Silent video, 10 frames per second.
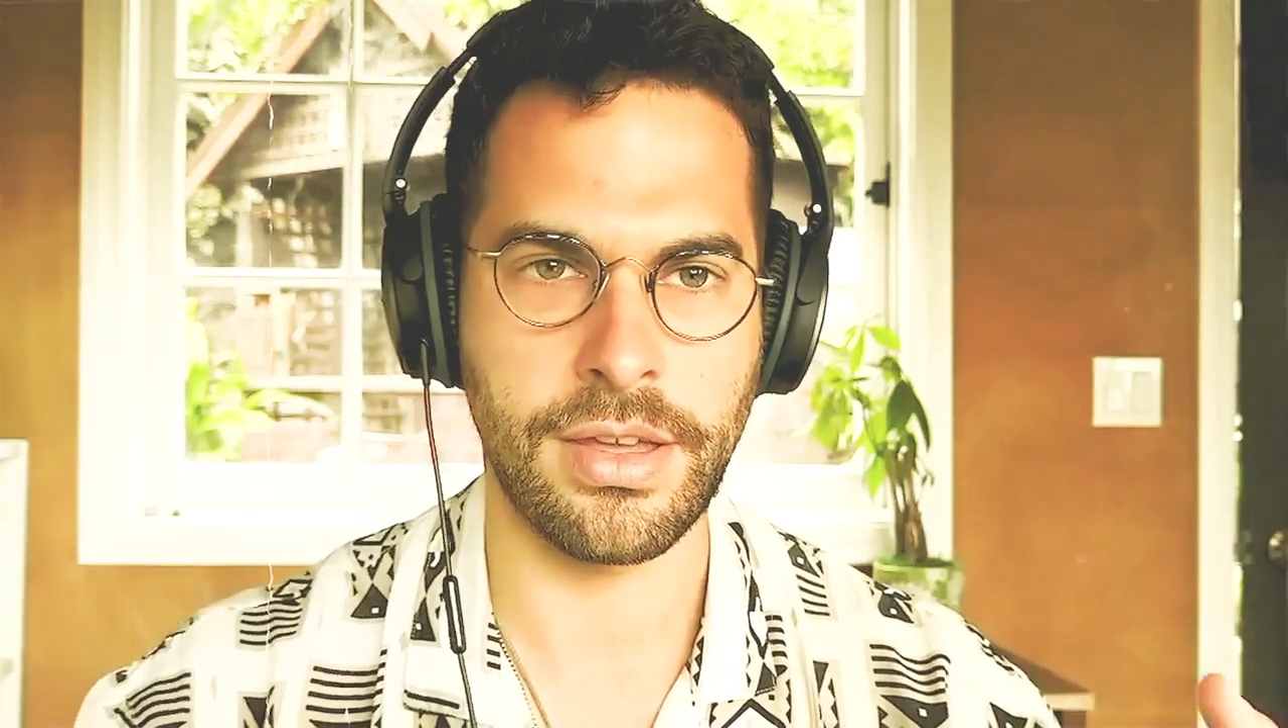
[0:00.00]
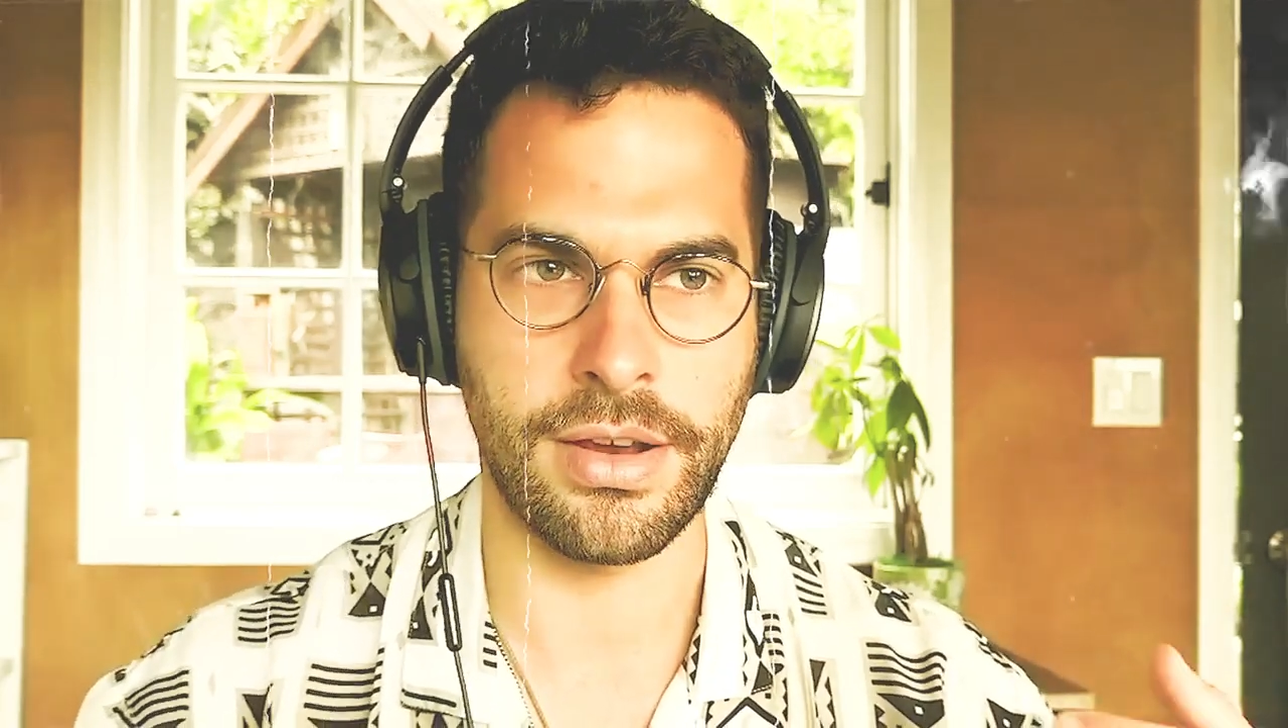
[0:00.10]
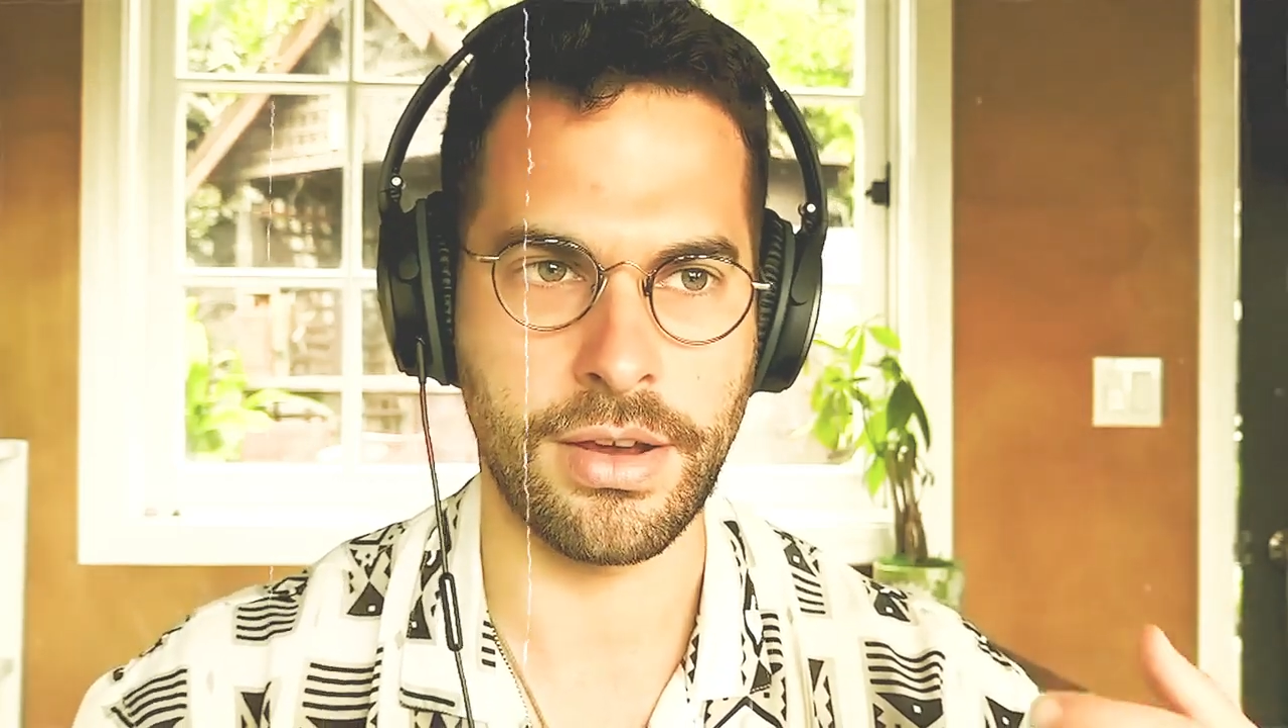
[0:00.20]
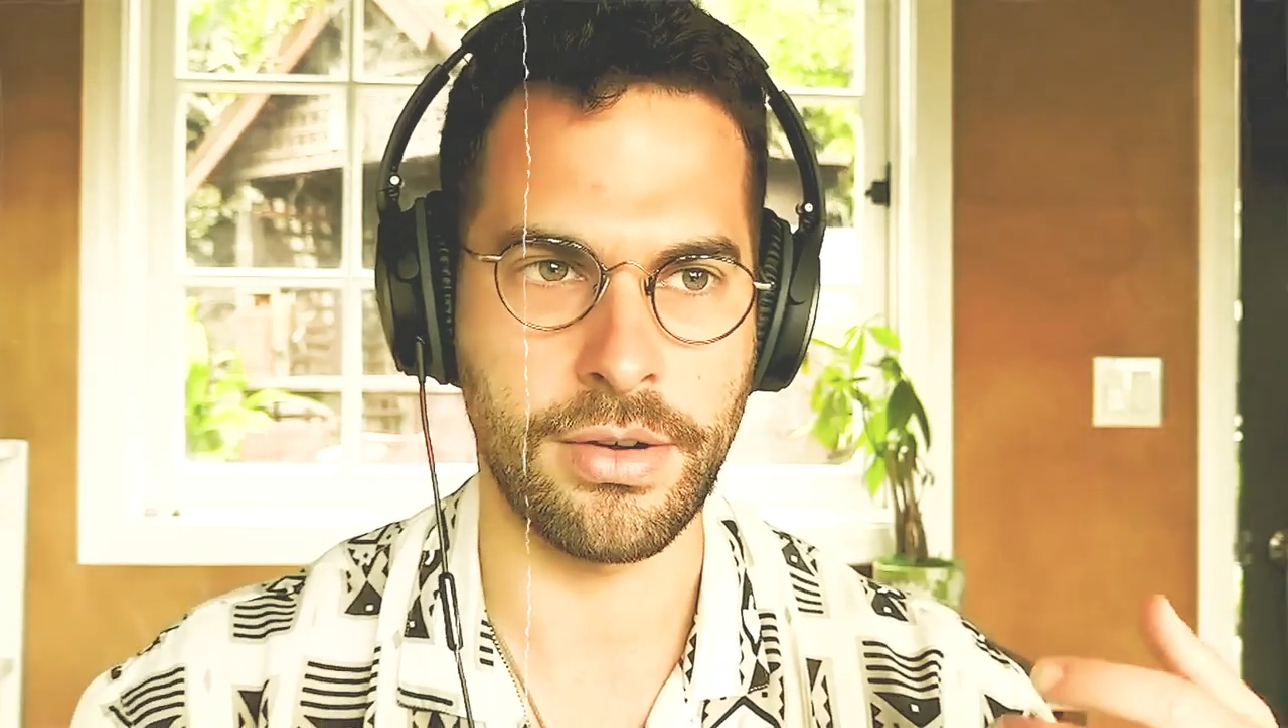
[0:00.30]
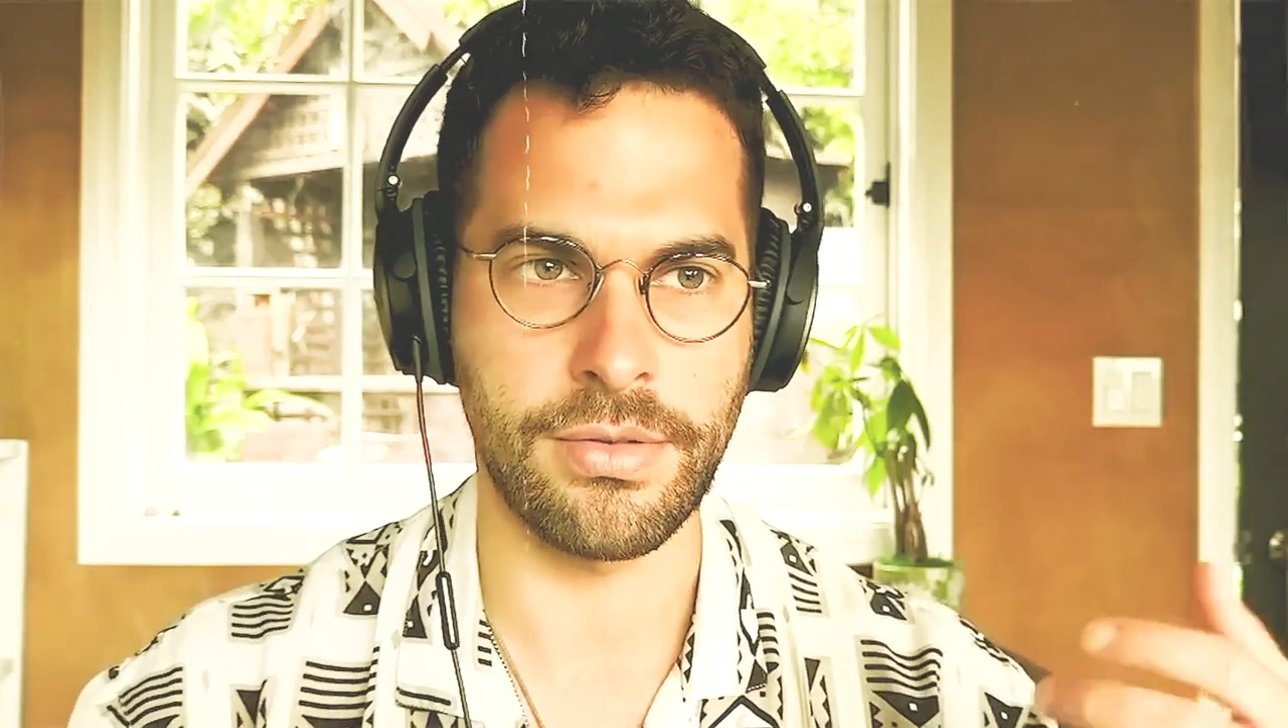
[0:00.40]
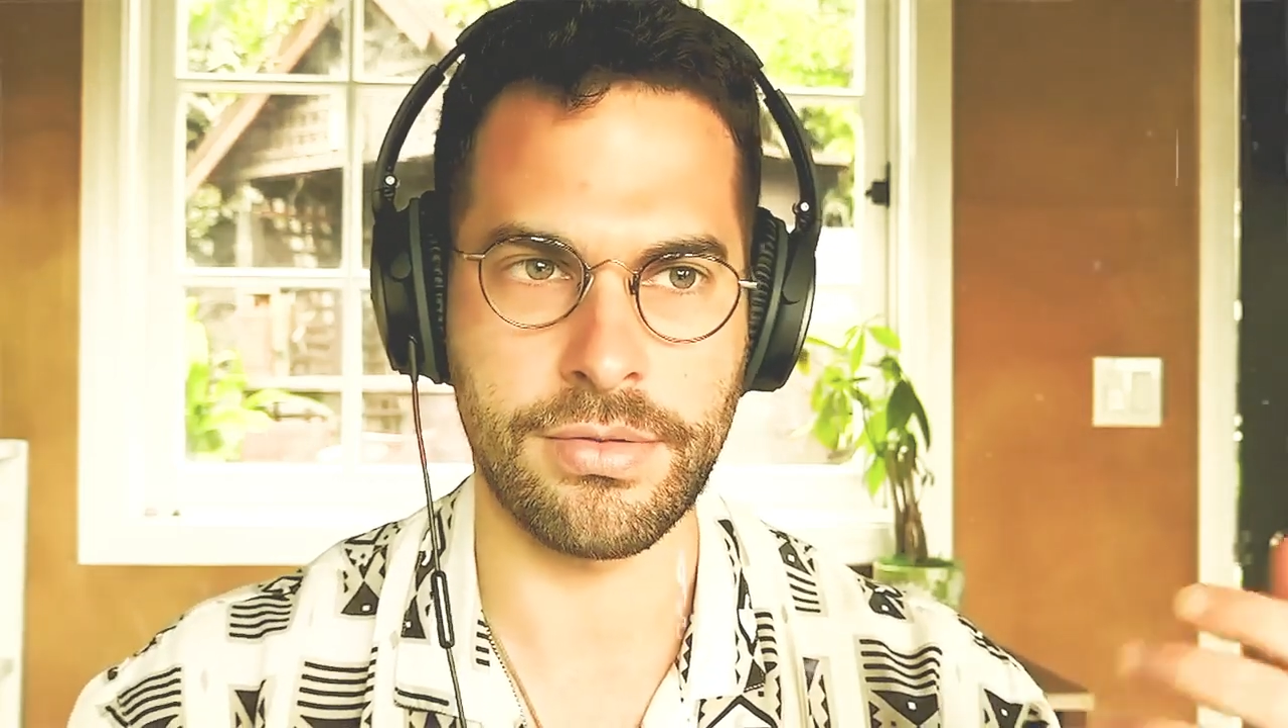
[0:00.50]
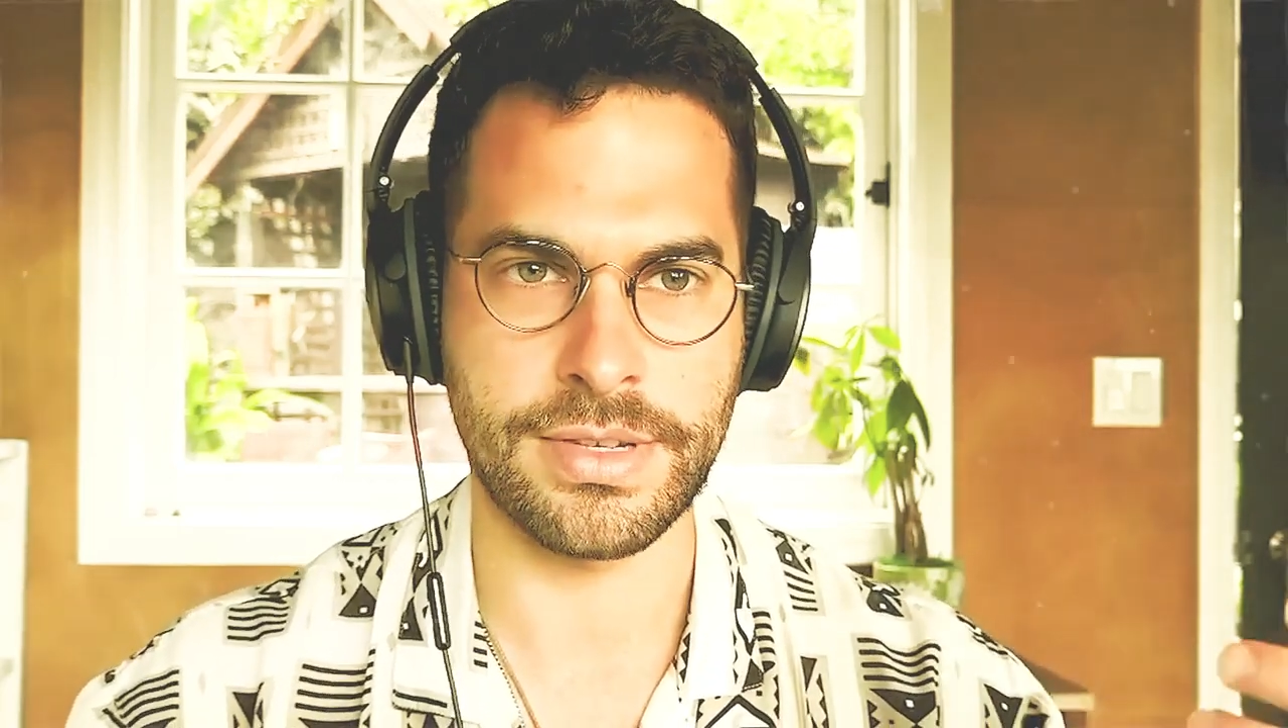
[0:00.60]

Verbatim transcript: you know,